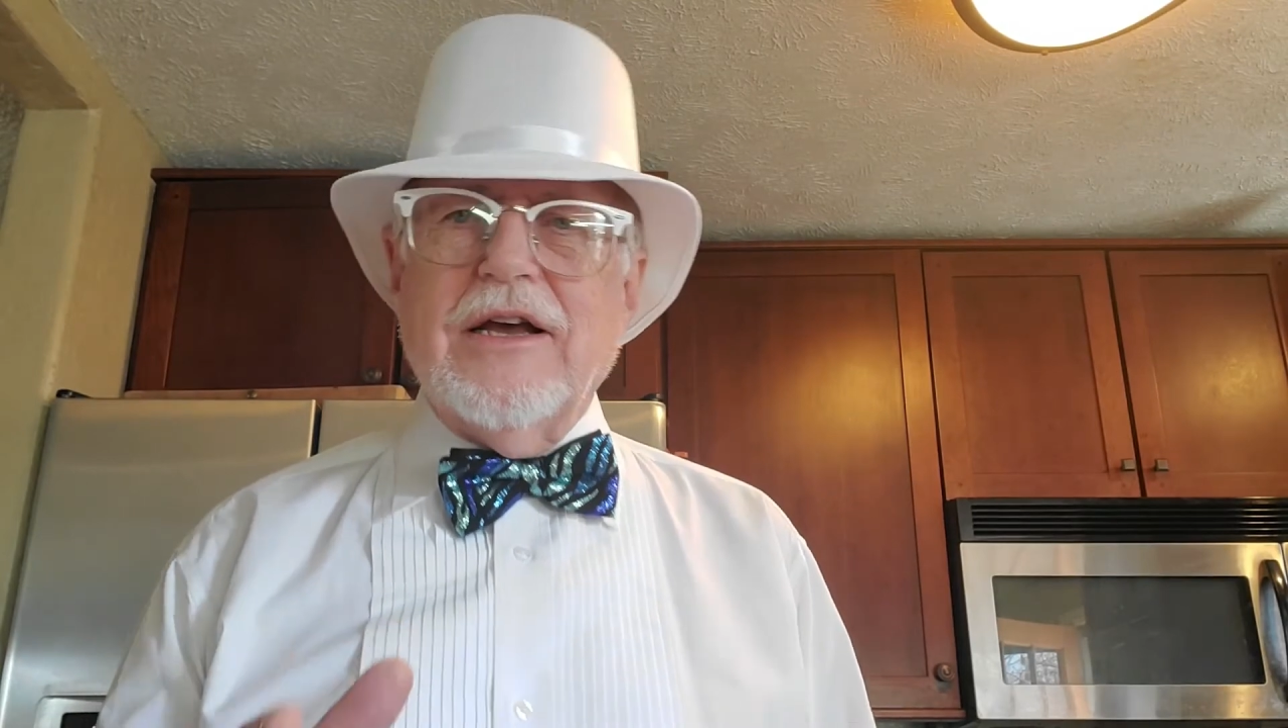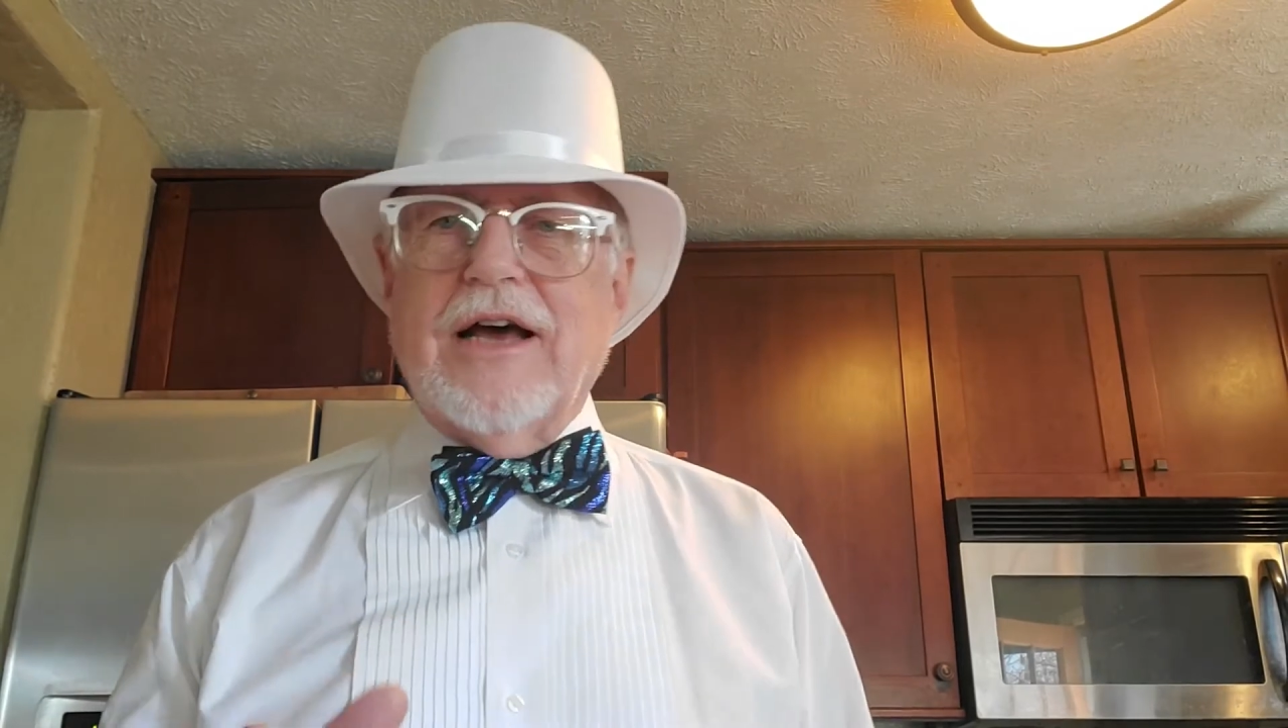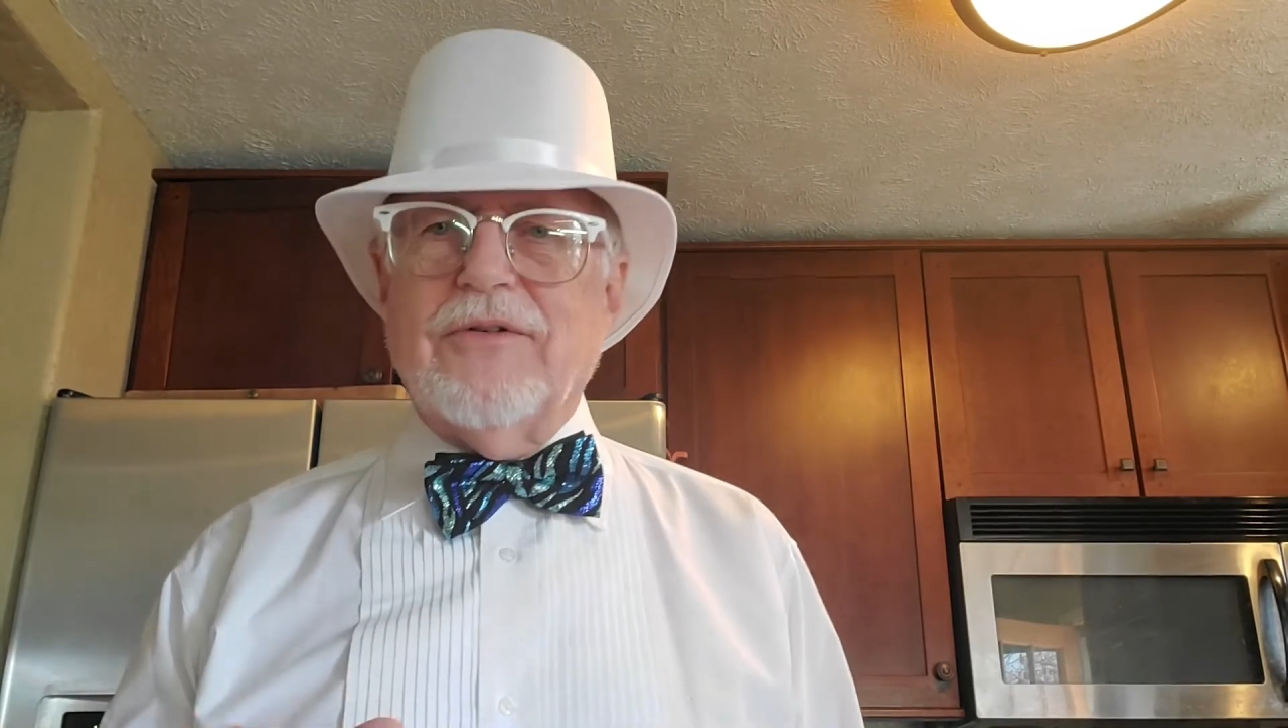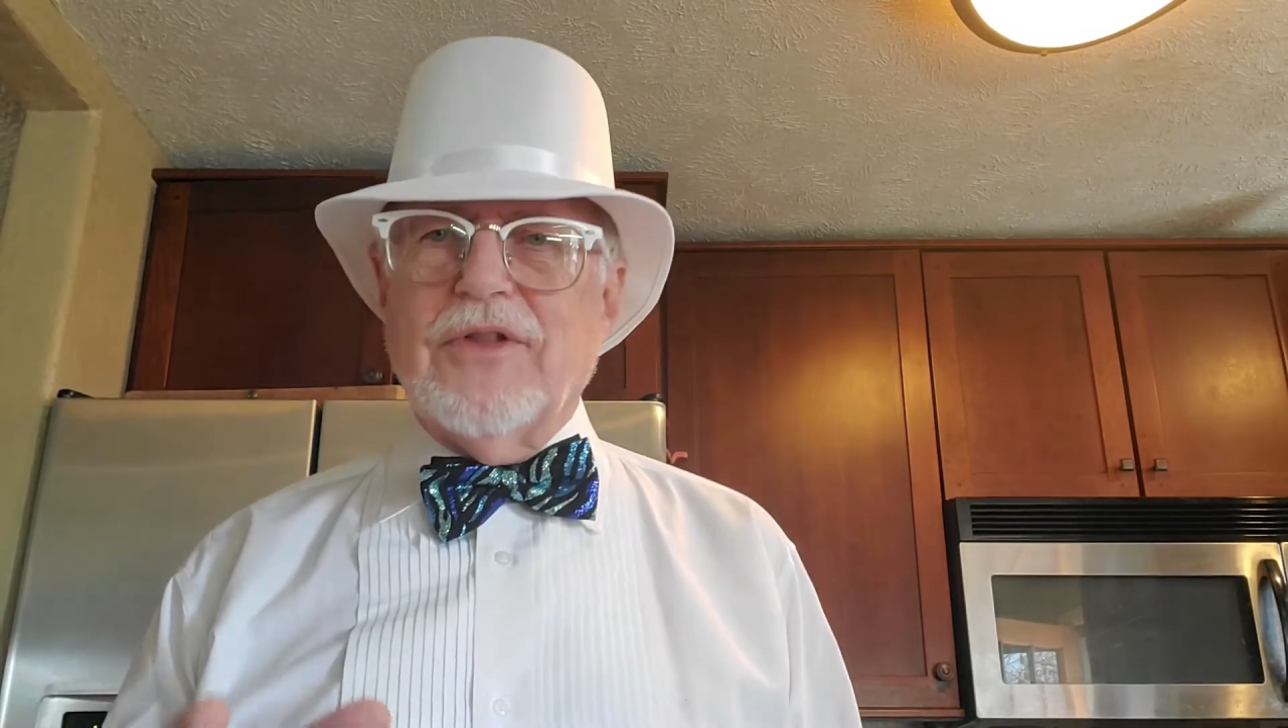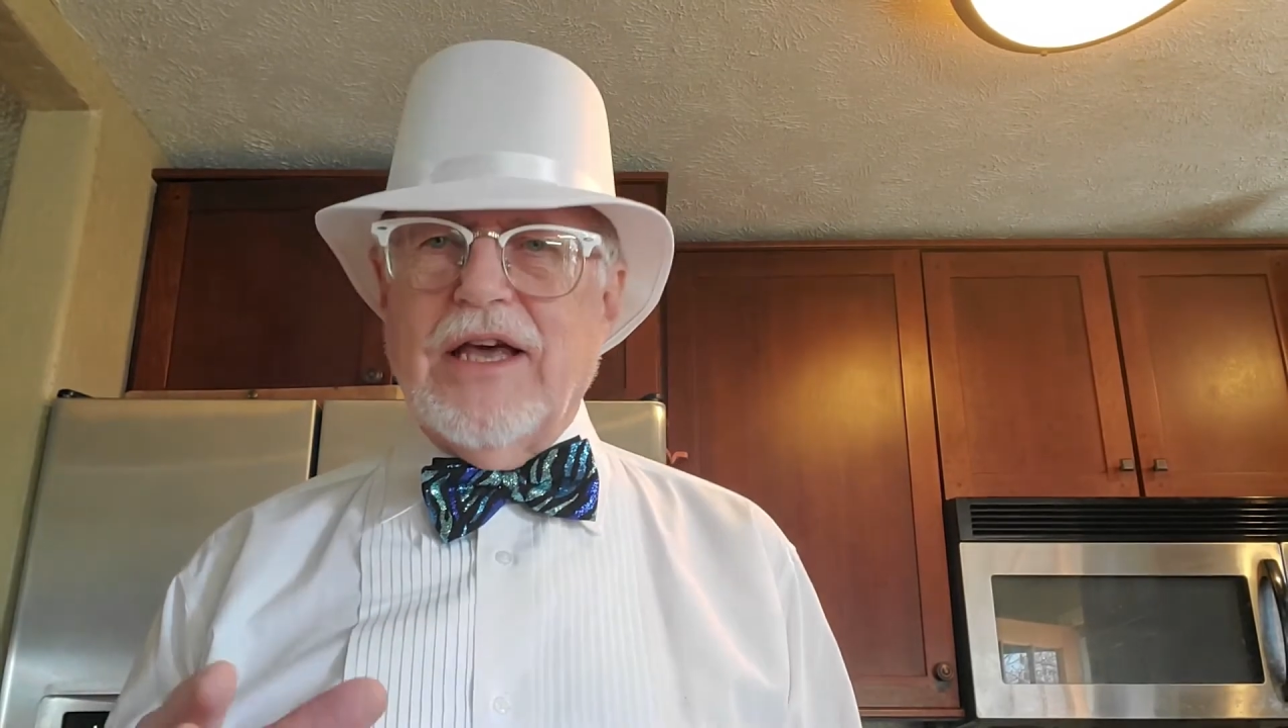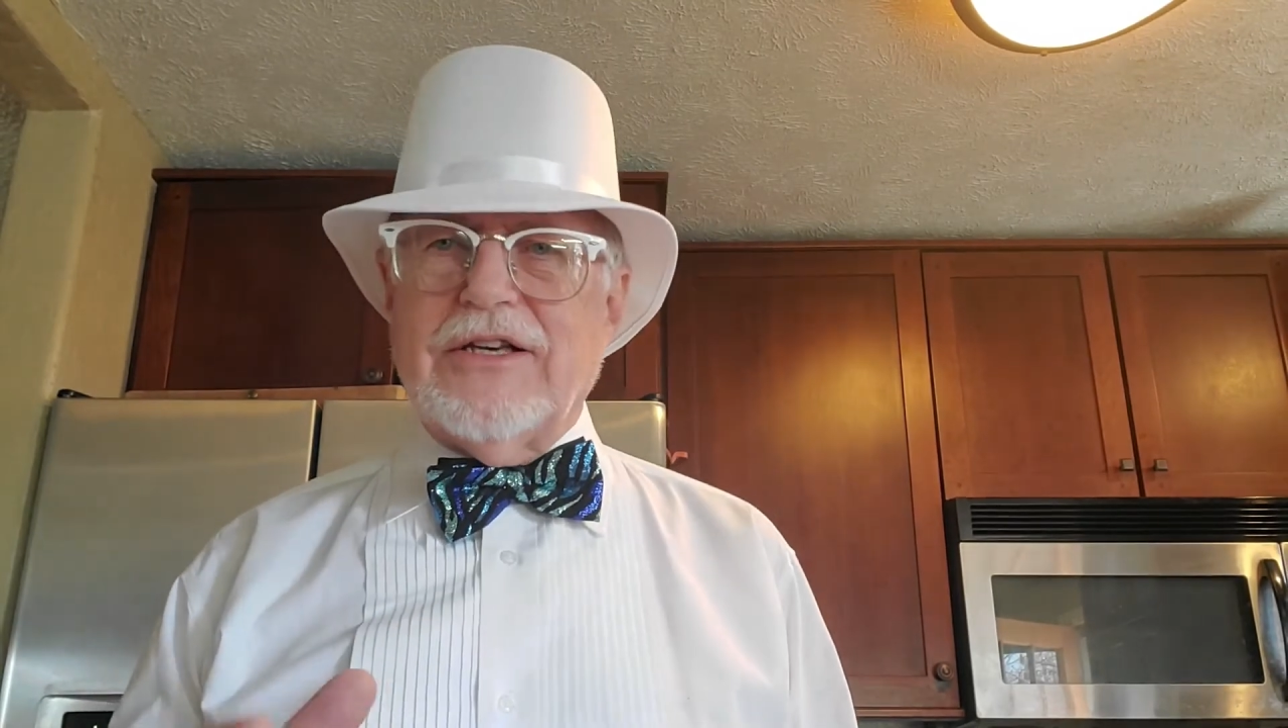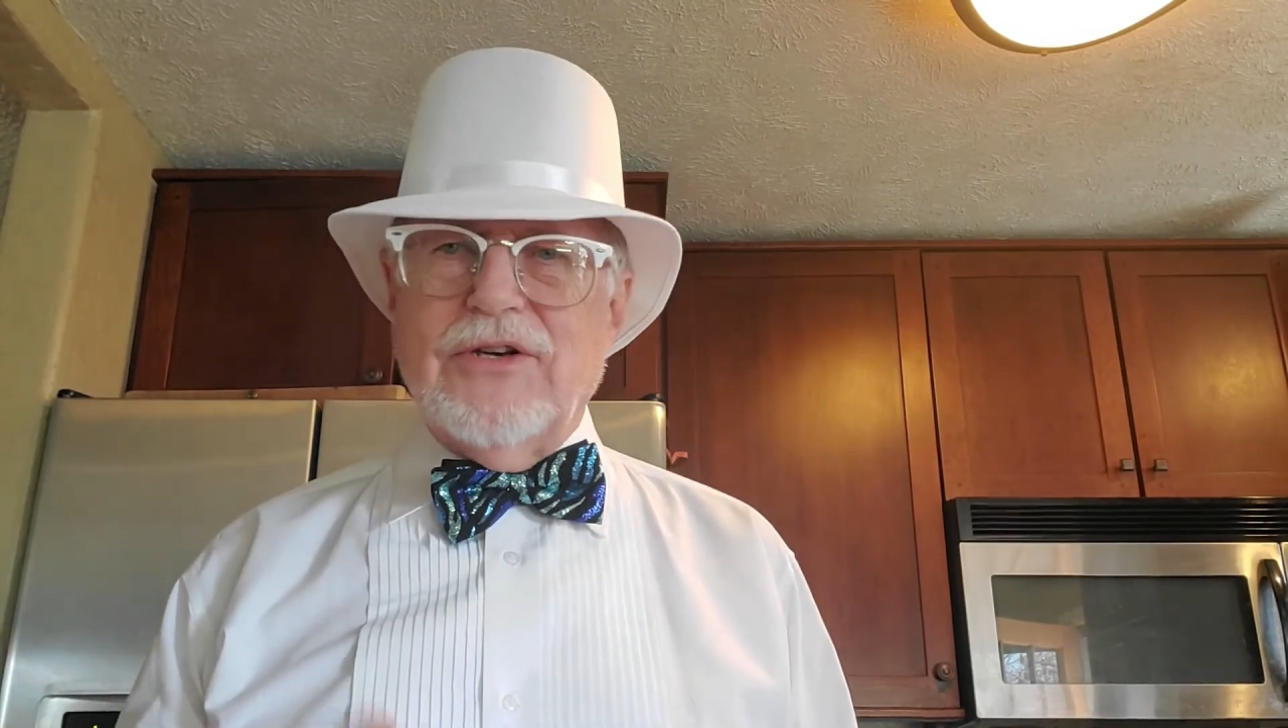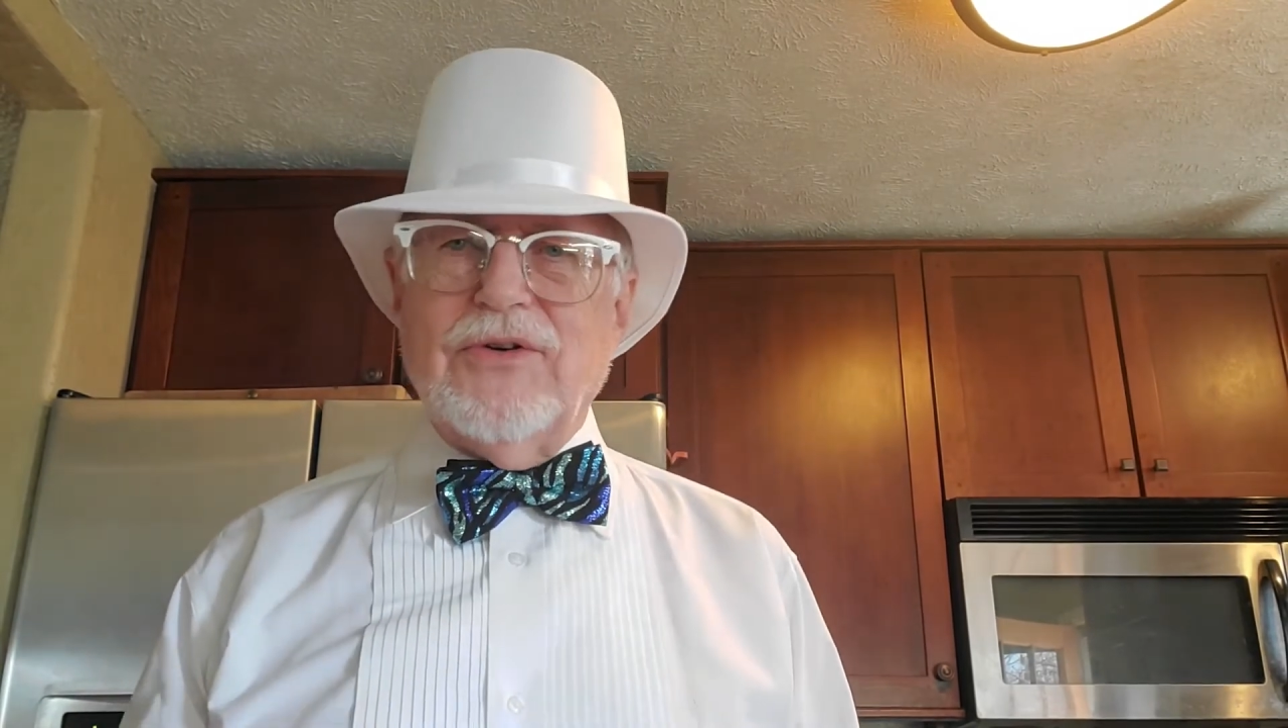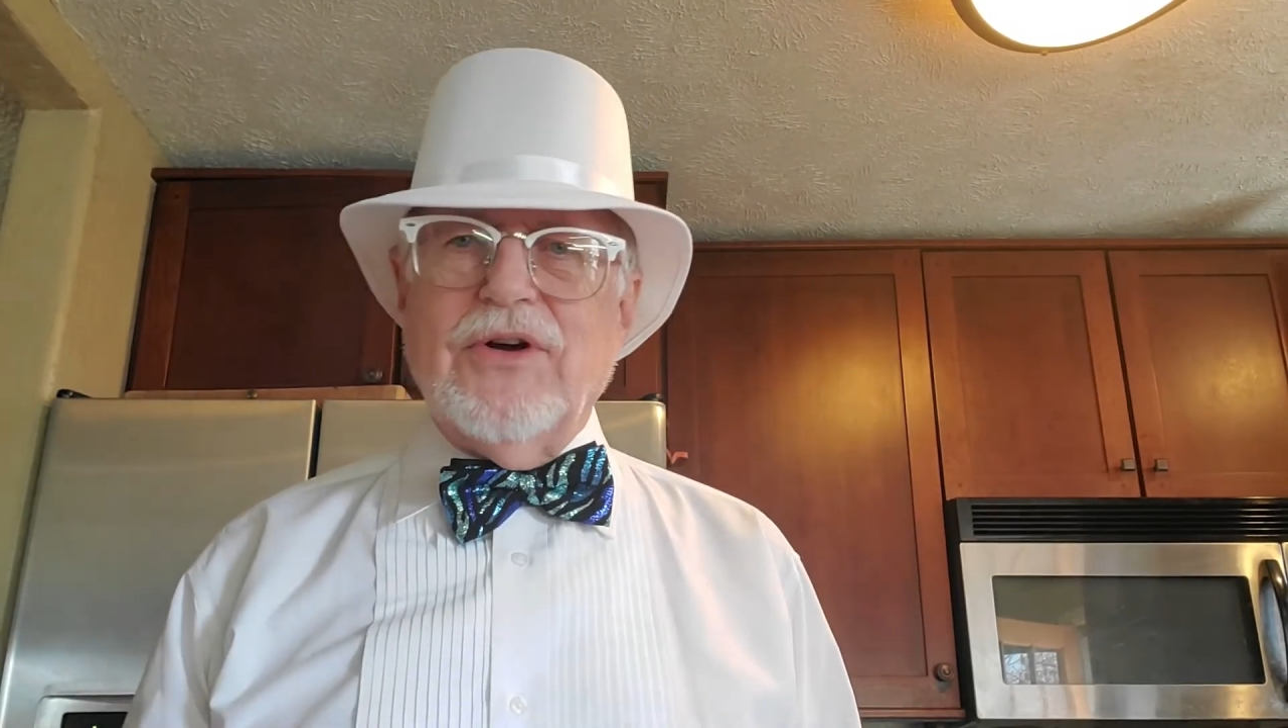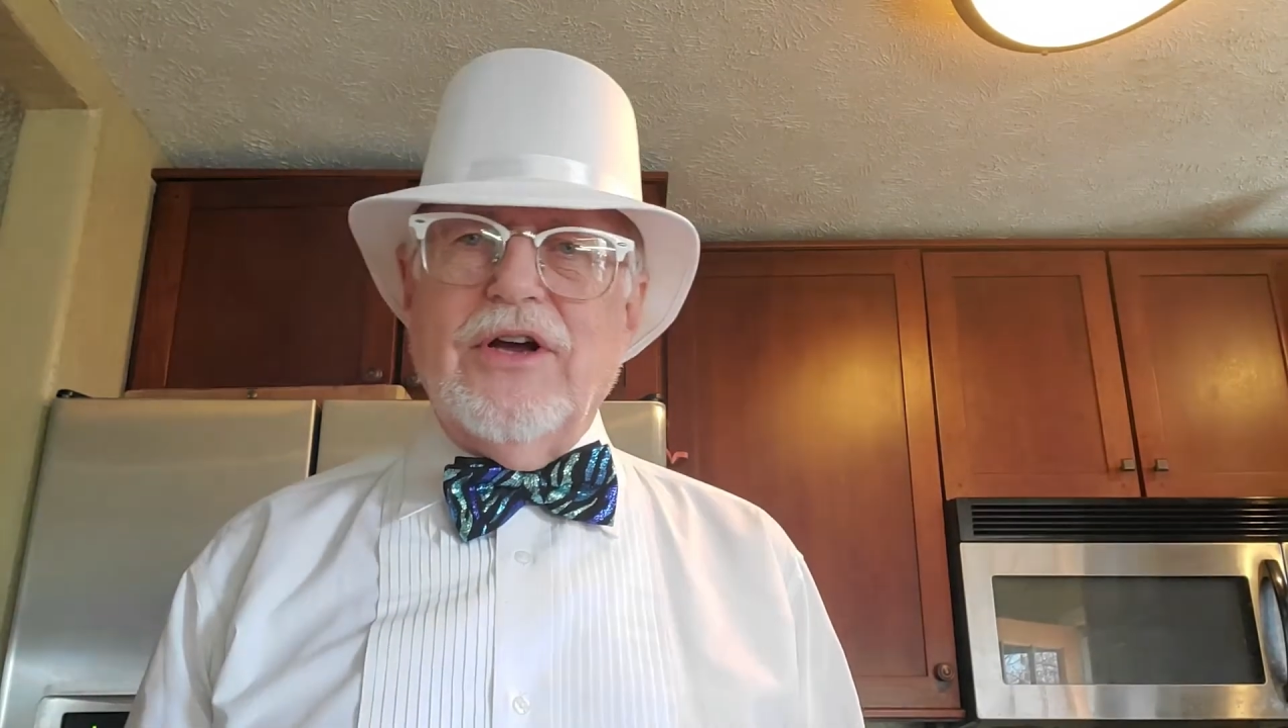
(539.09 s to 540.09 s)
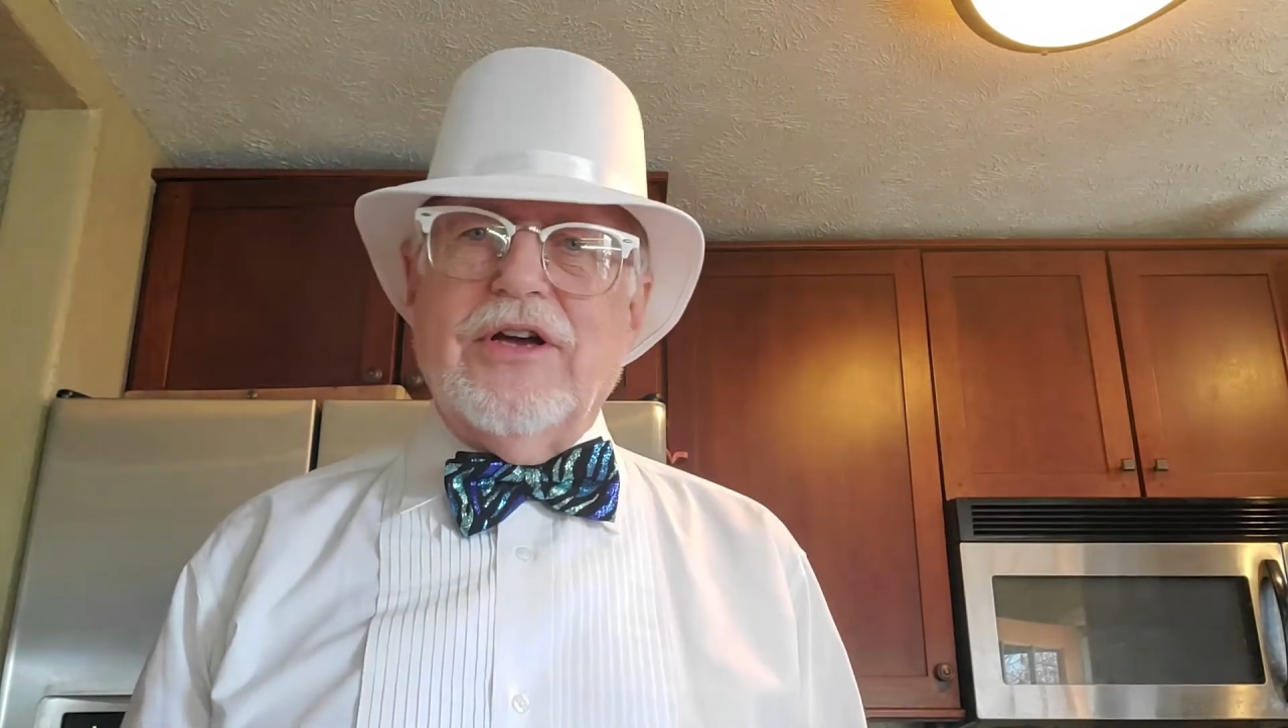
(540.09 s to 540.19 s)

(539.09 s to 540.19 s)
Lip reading: I would like you